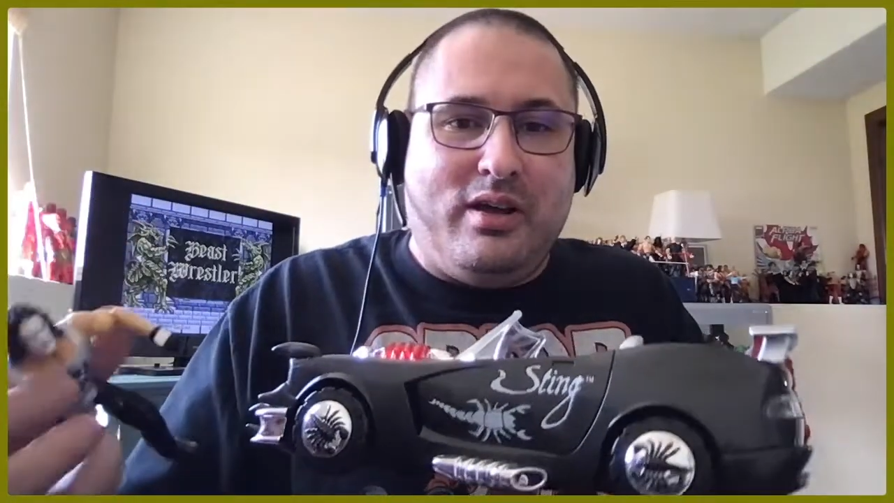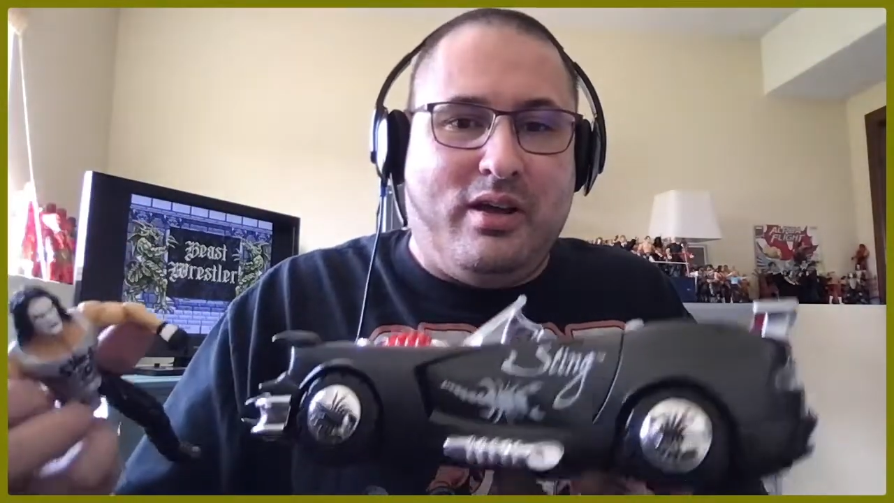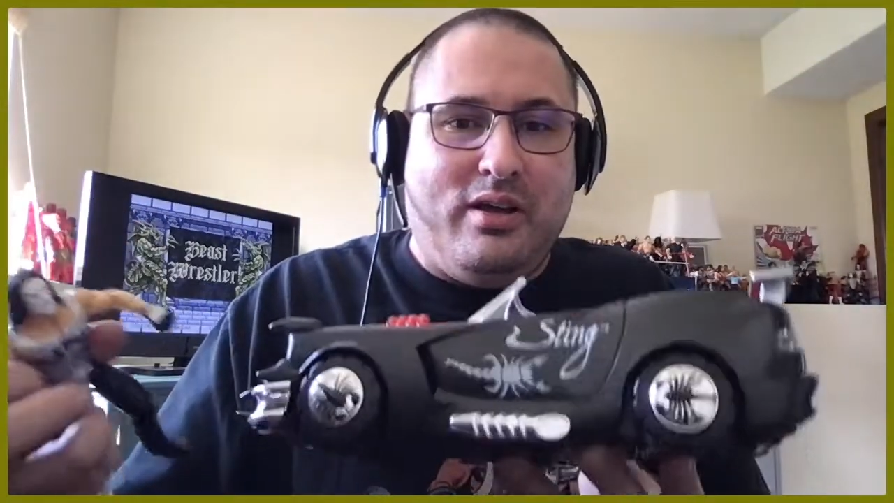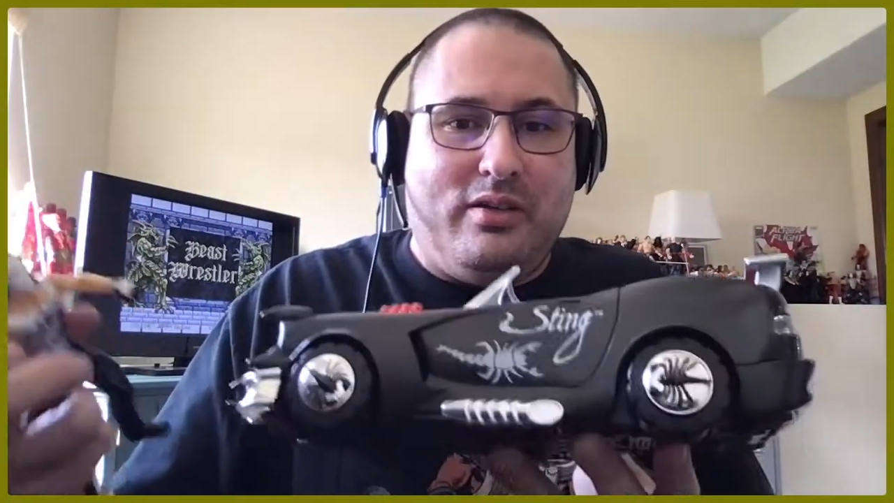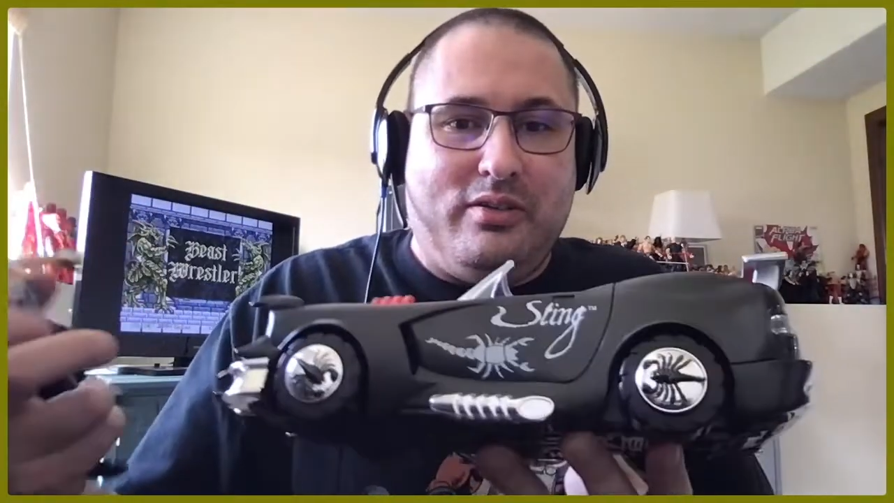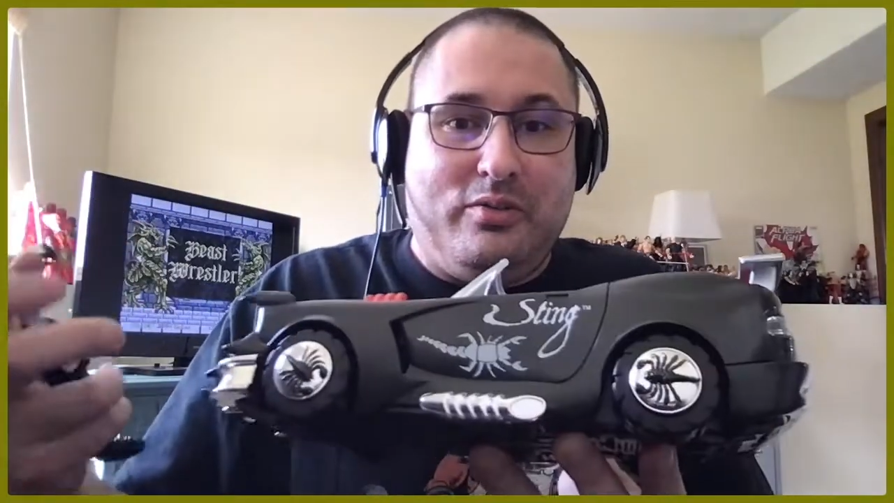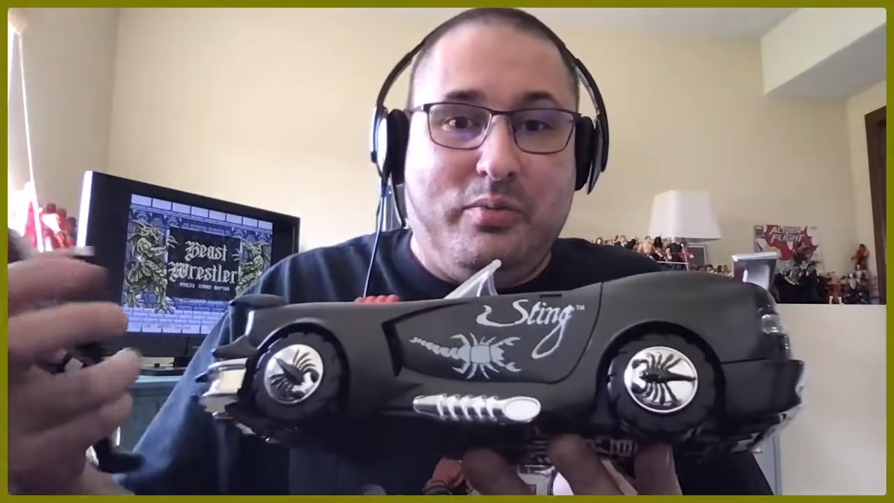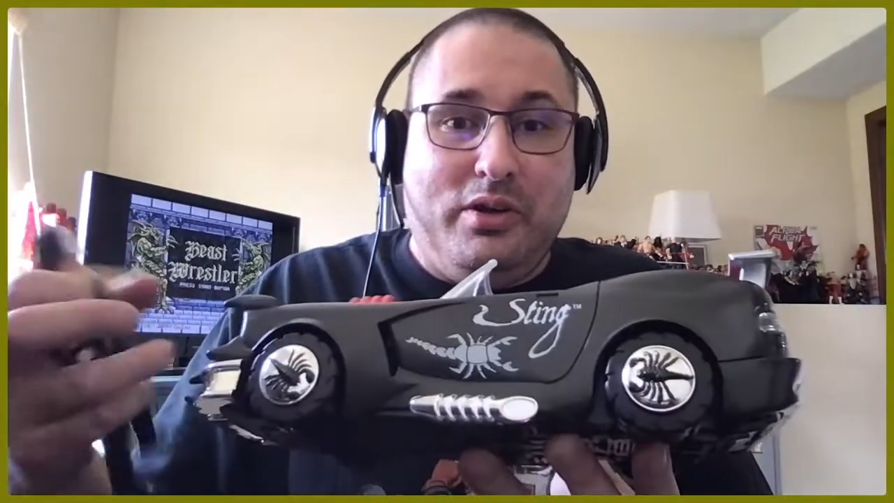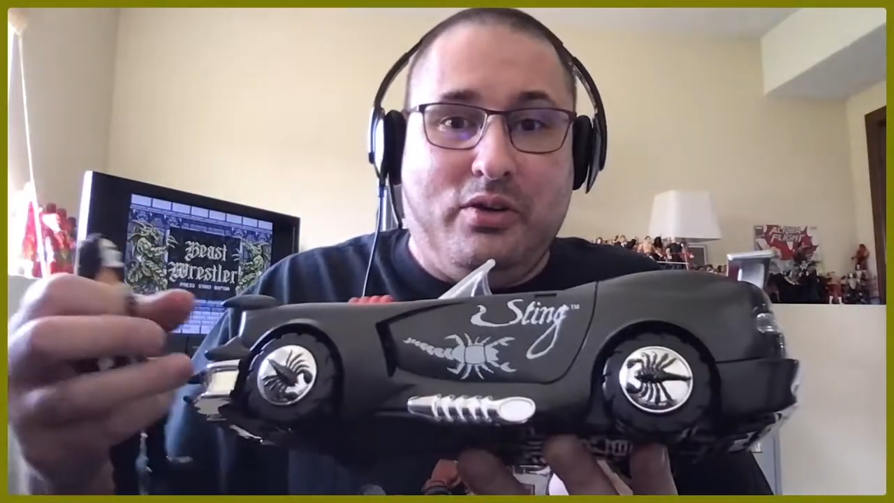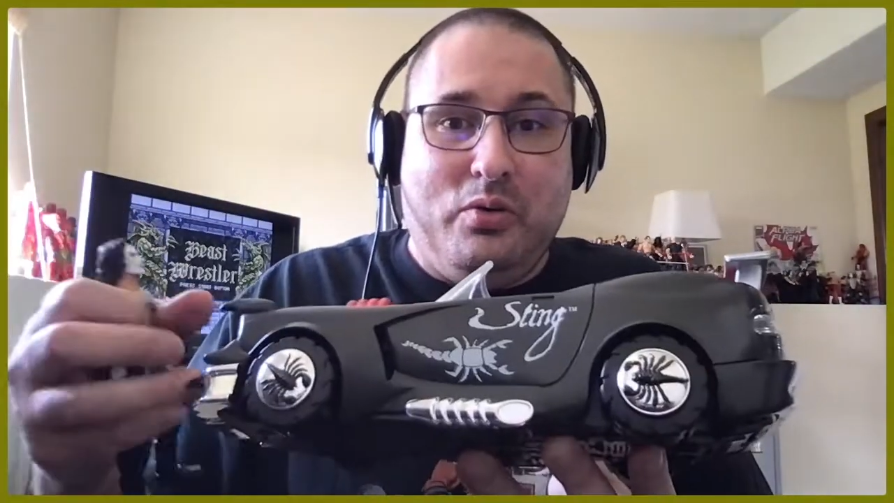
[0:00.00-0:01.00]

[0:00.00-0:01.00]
It's pretty